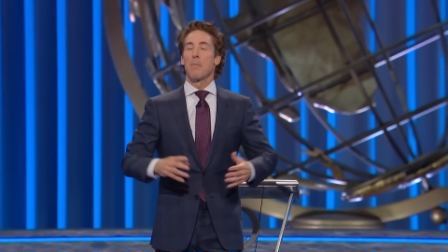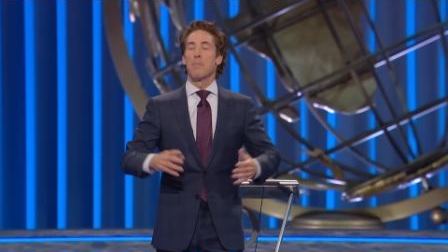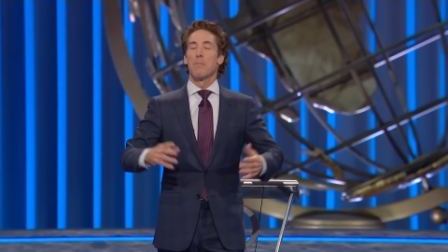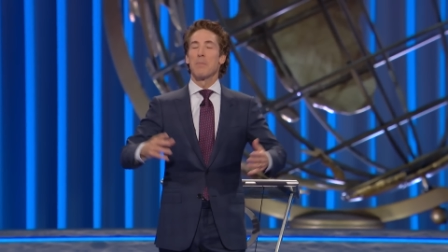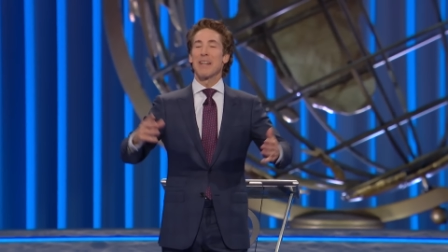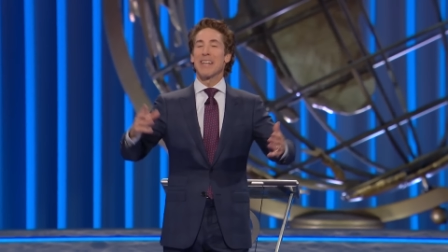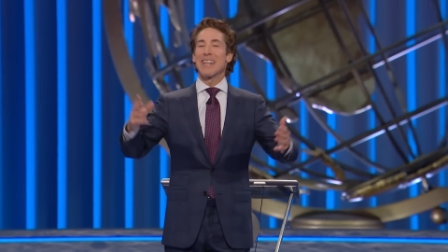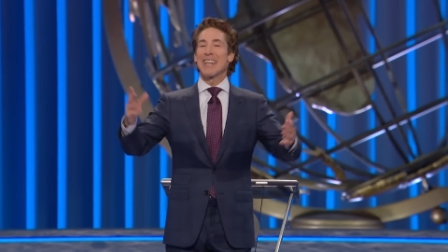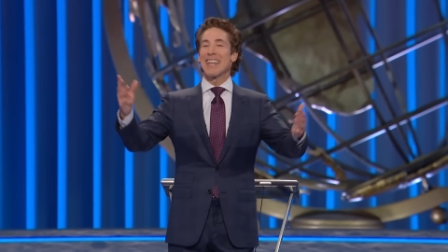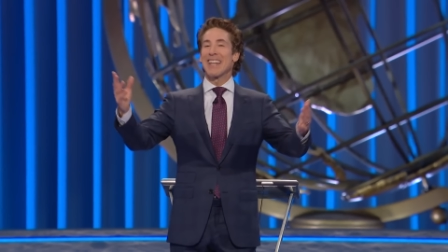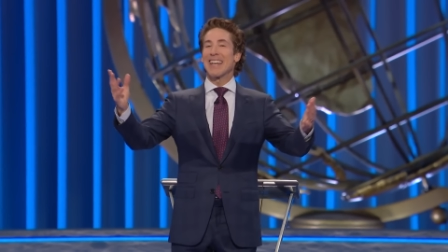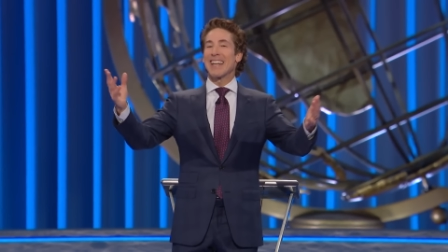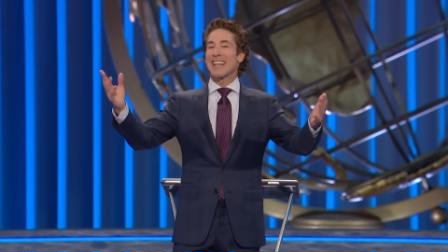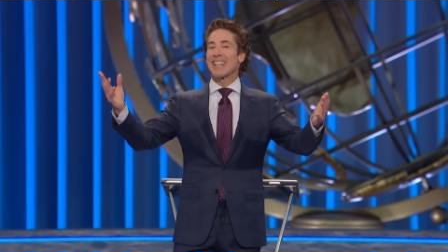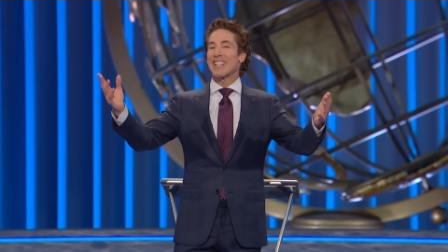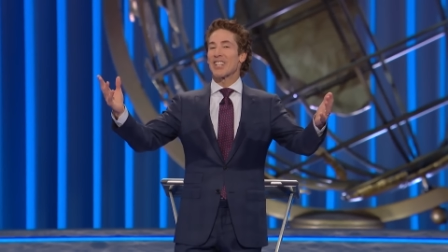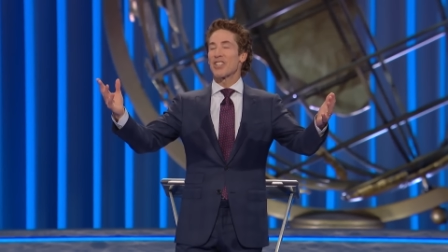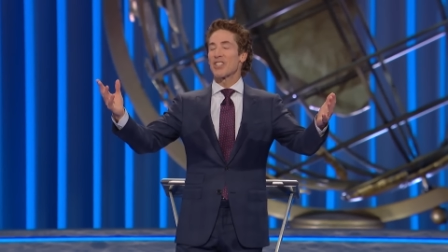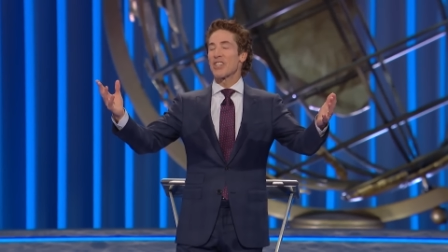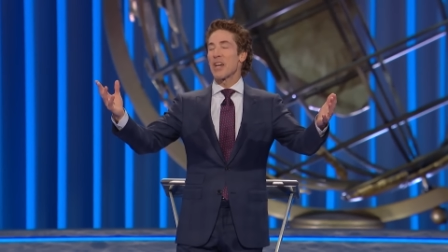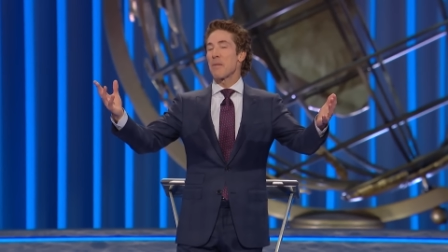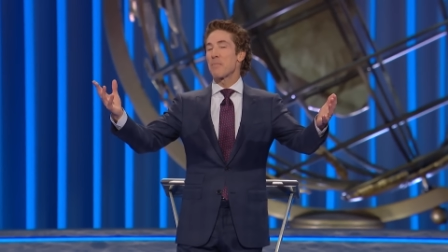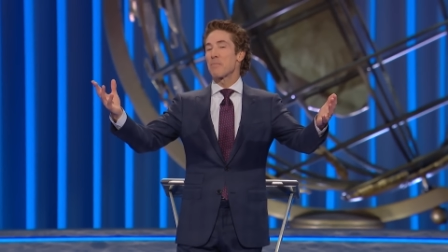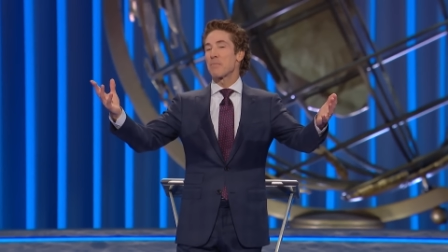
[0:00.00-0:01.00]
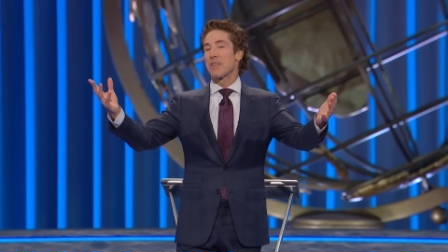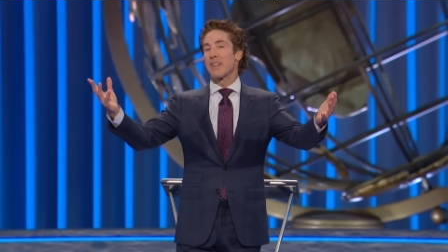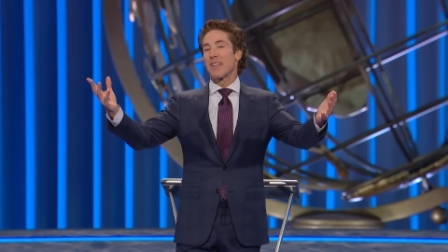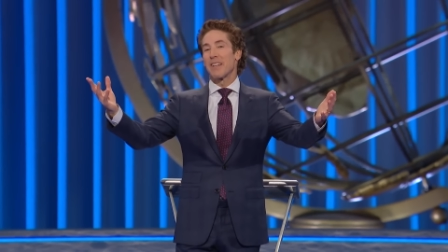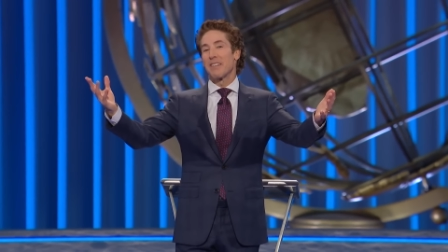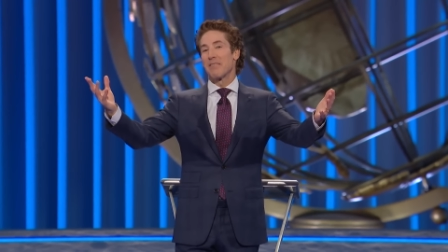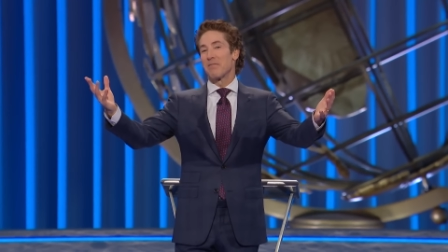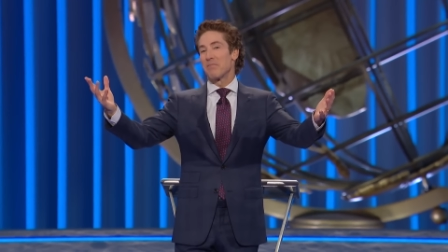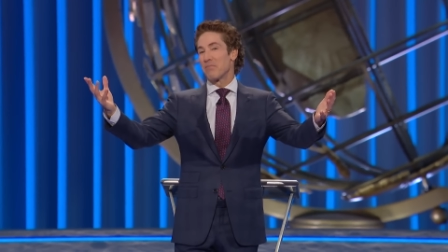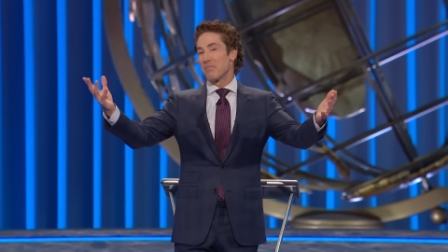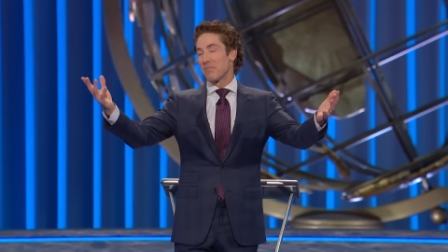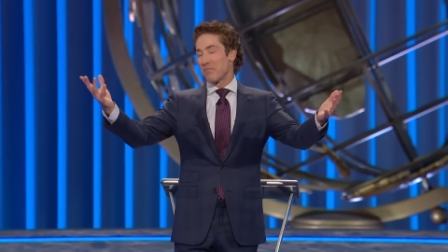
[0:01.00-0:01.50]
But he had
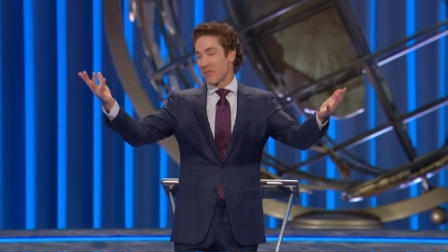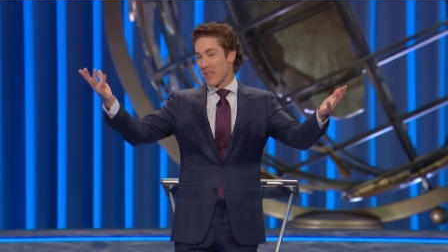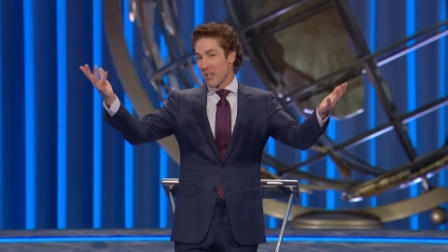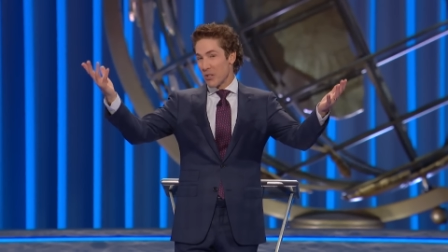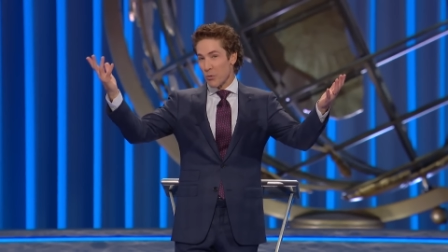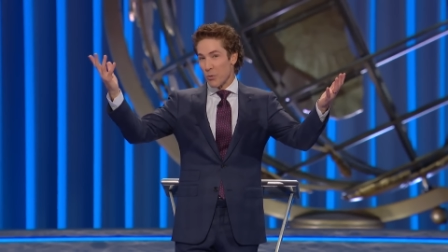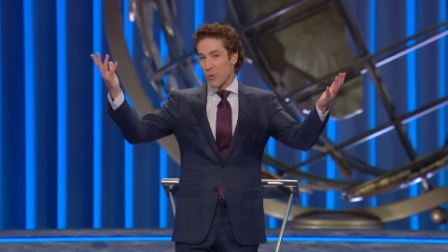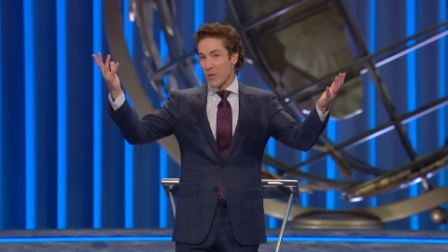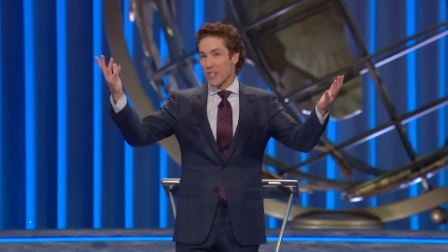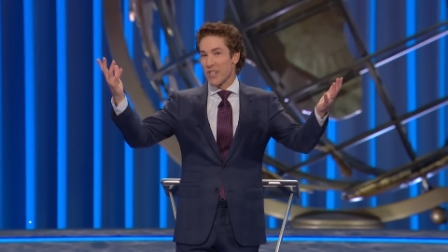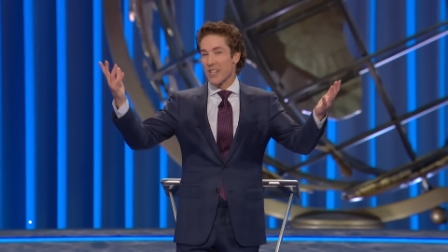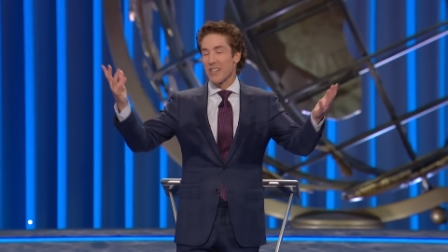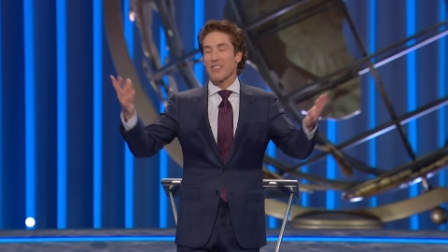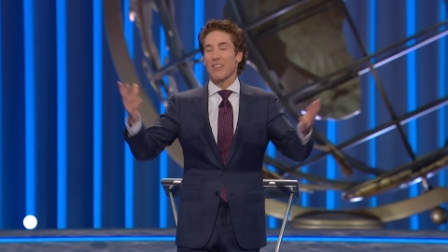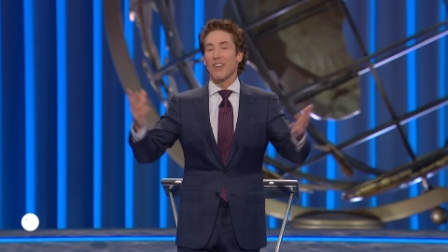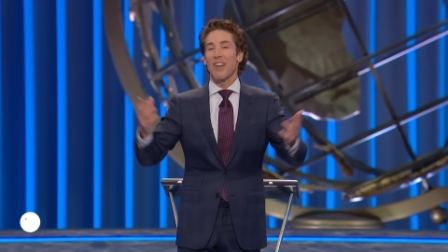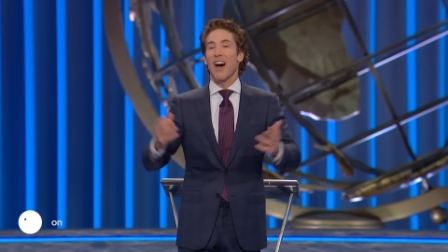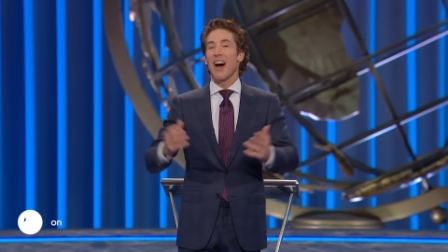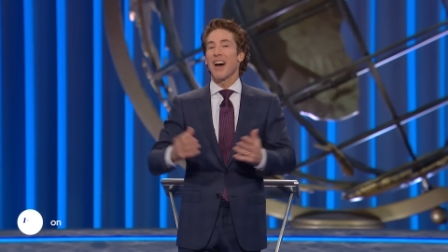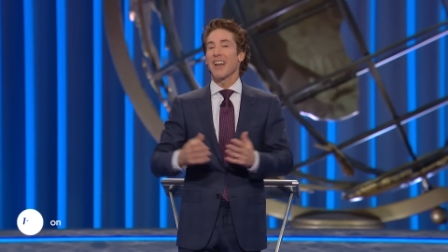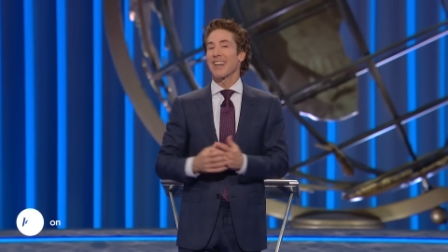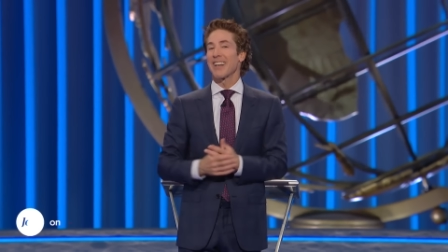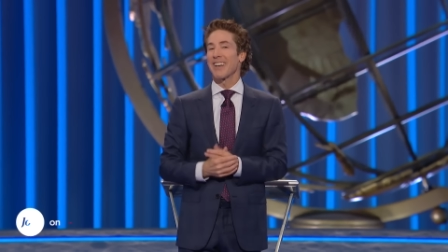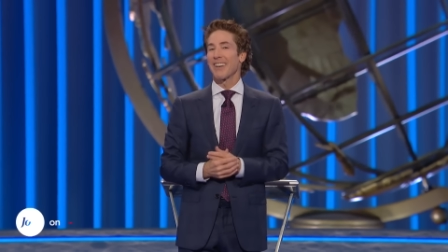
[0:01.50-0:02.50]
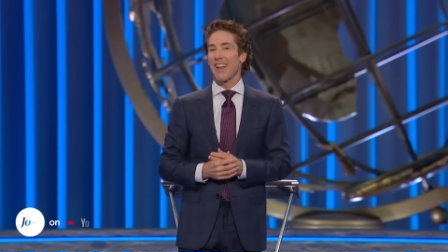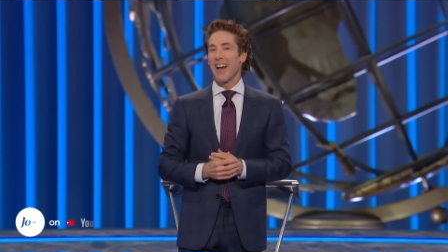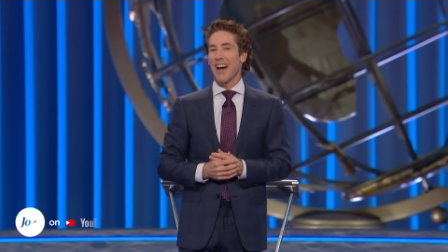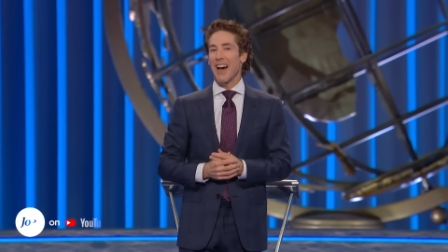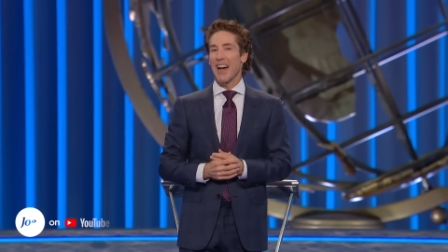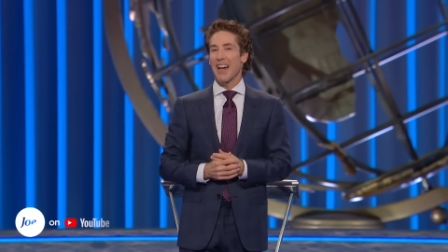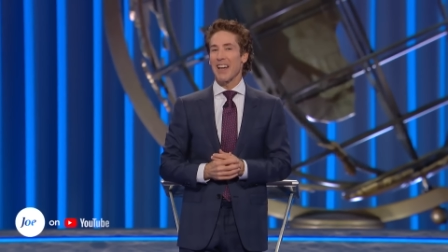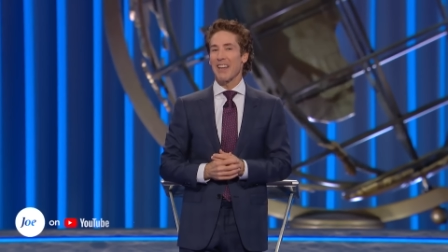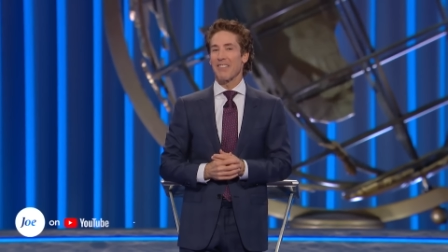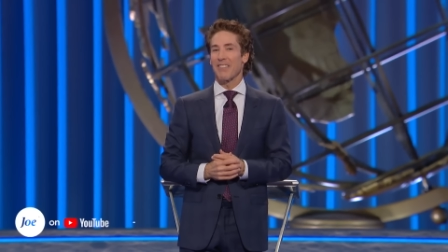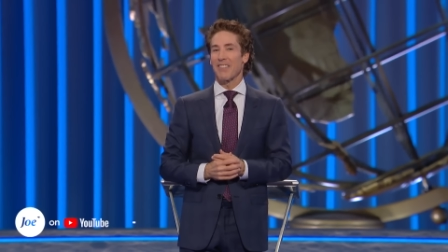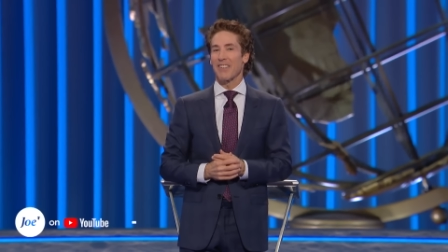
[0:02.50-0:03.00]
accepted this was his lot in
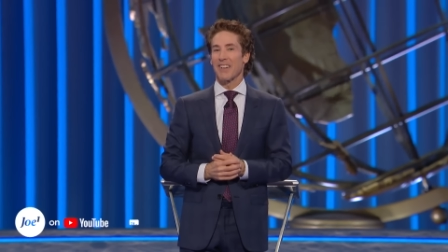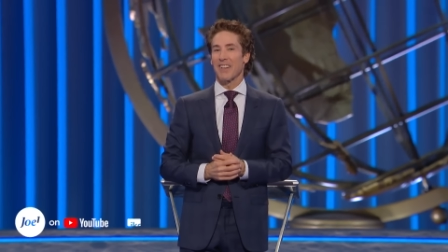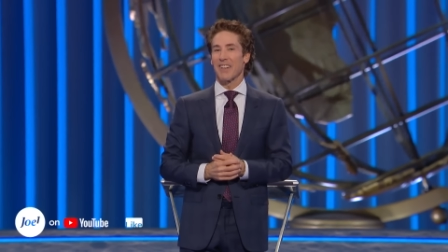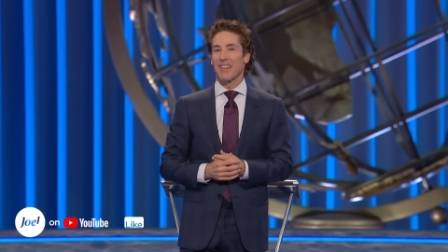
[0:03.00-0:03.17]
life.